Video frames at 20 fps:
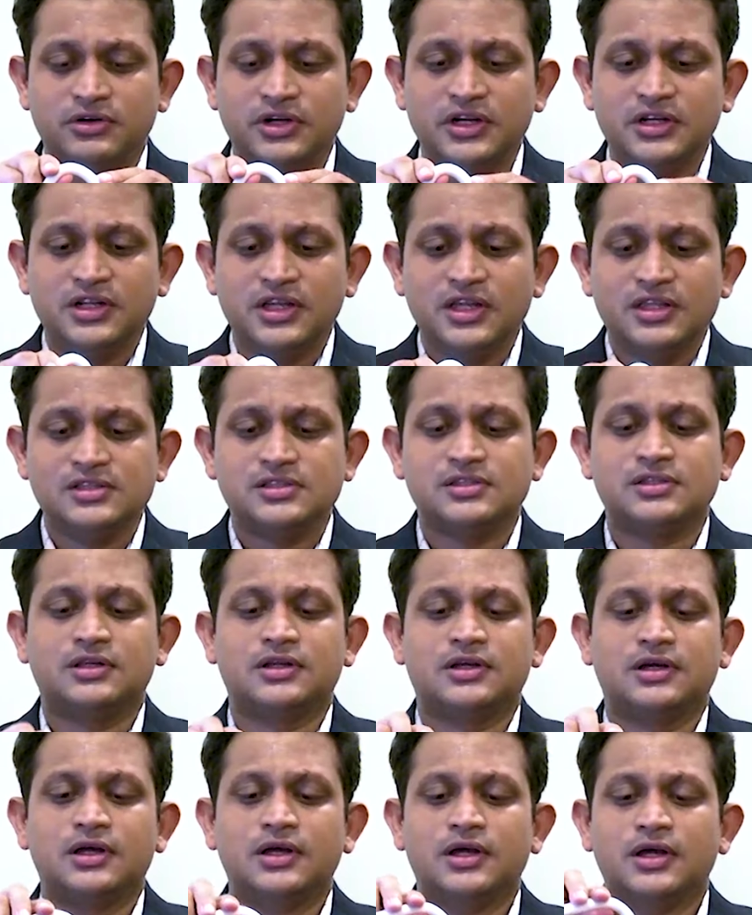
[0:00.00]

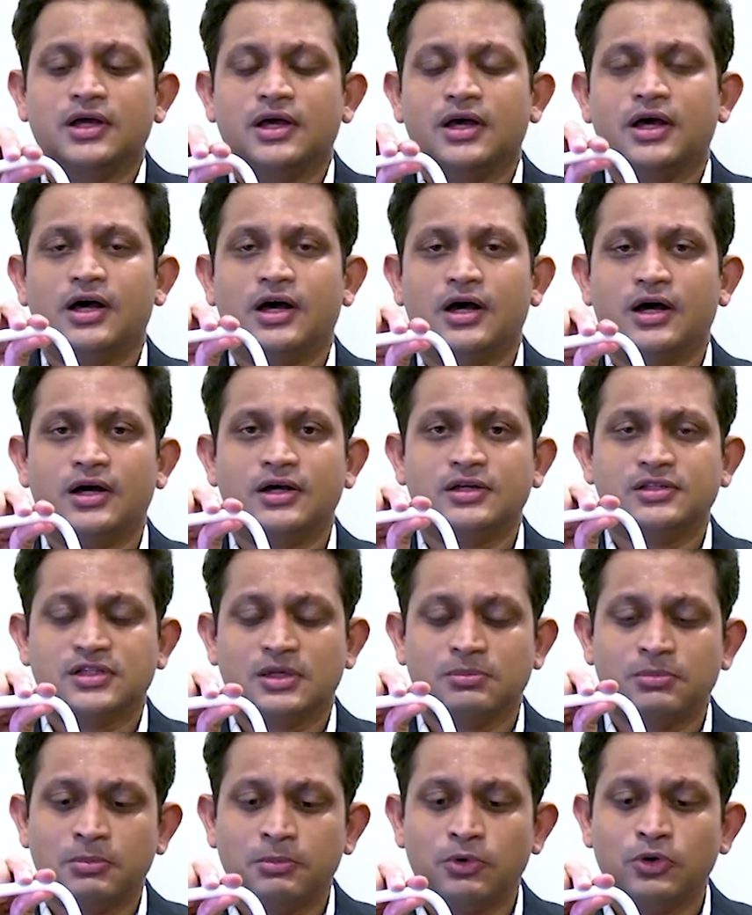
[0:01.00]
retains
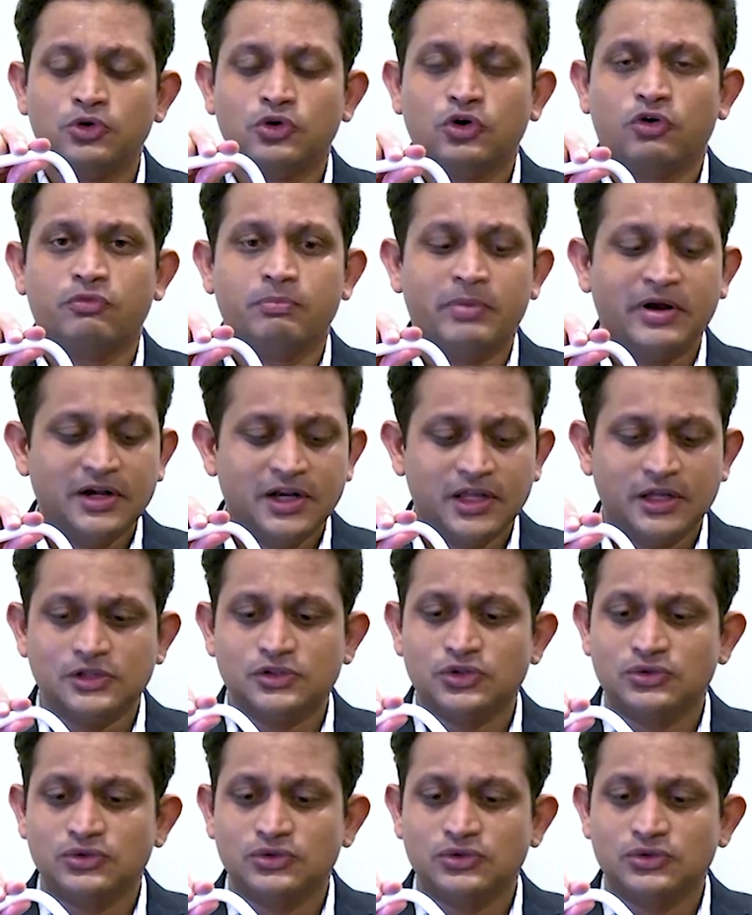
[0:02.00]
some amount of bending.